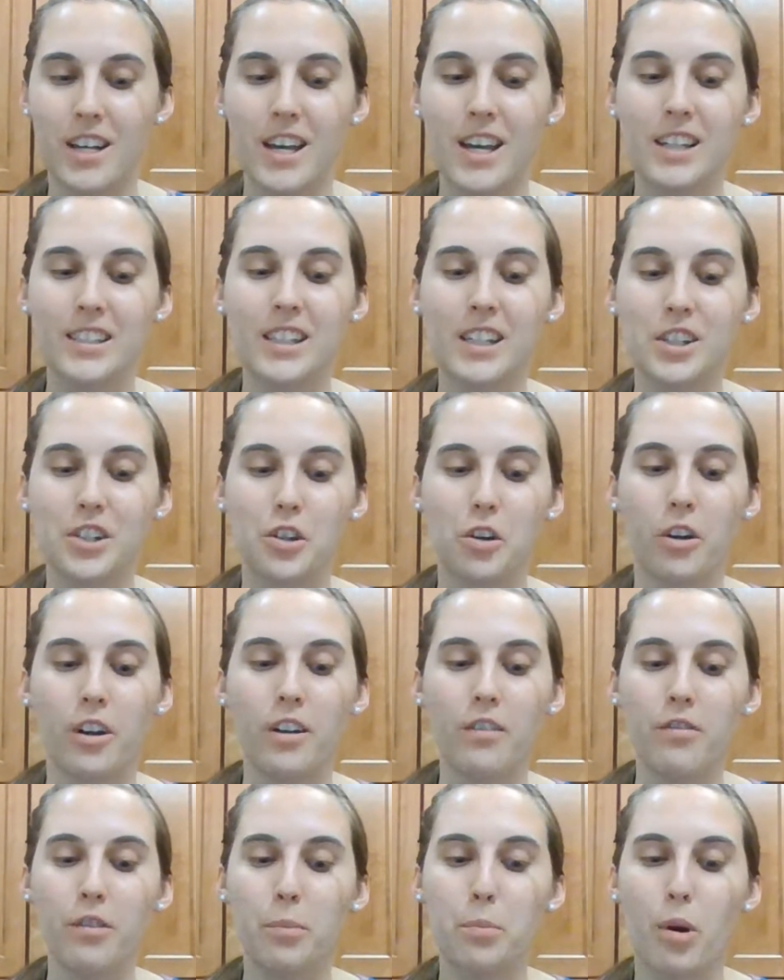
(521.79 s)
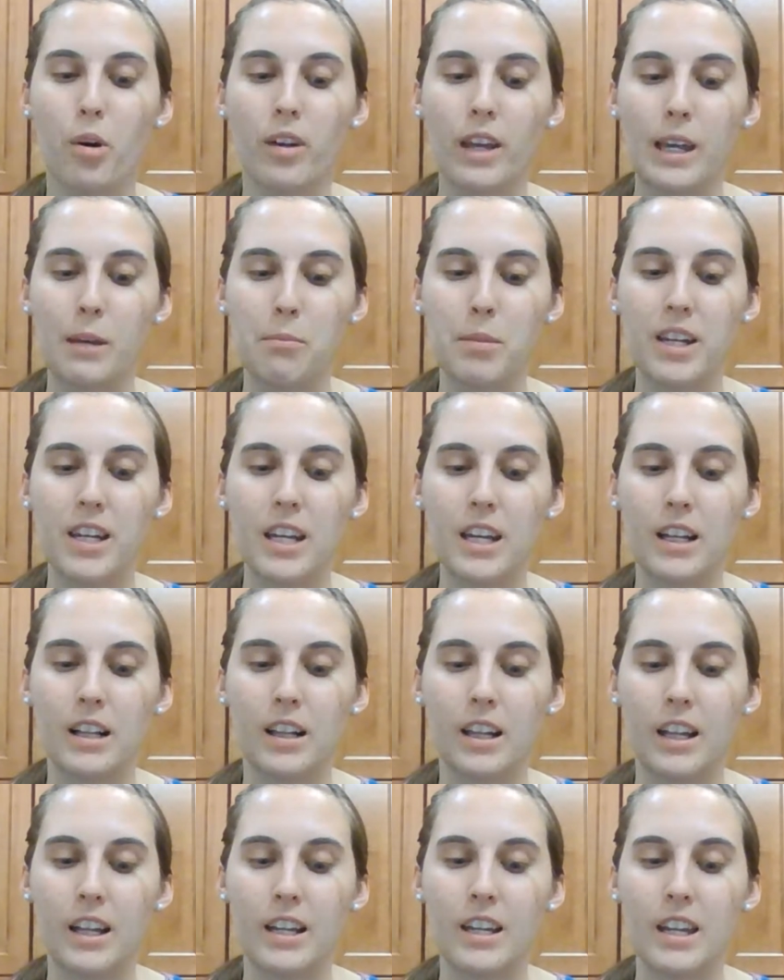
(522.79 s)
It says during a football game in
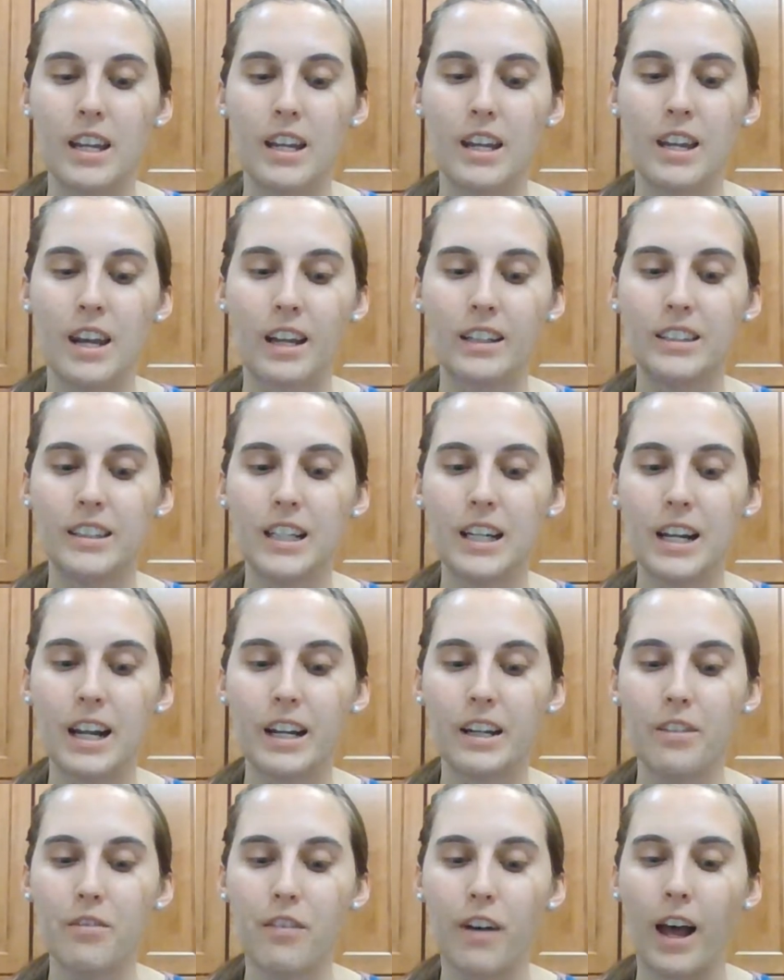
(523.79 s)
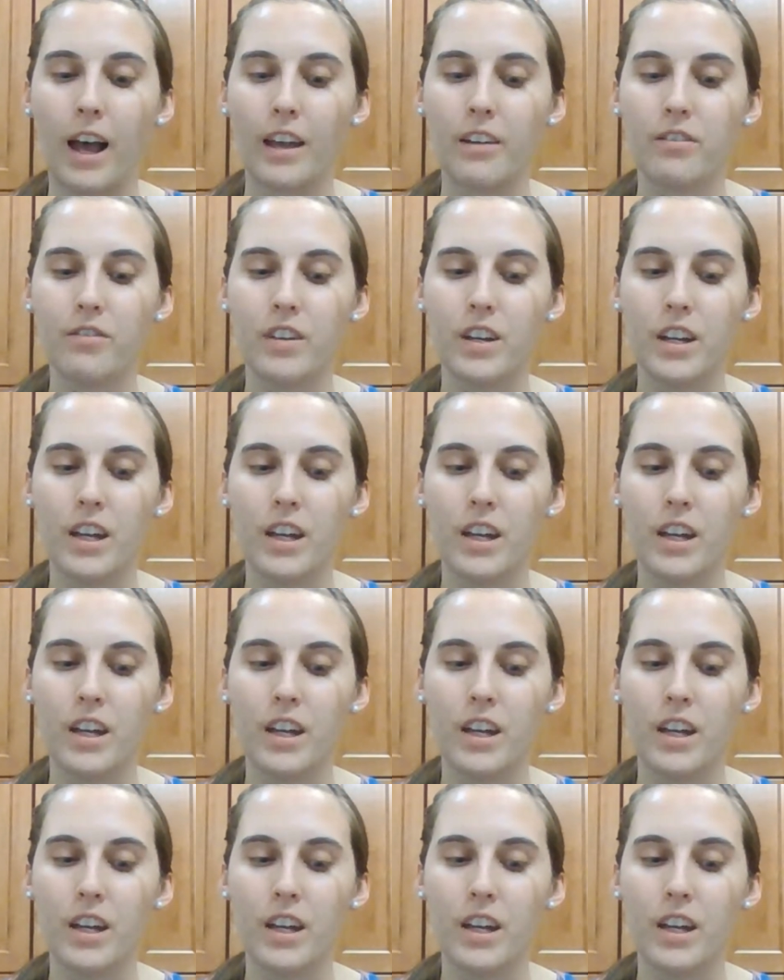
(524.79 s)
England in 1985,